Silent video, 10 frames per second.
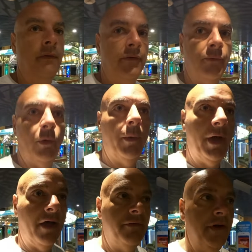This is where we
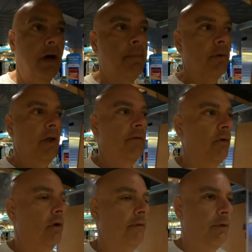have the upper
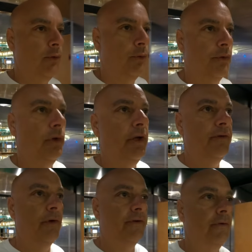level of the Northern
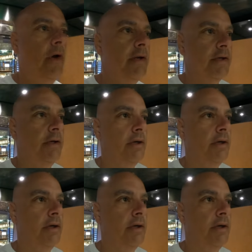Lights restaurant.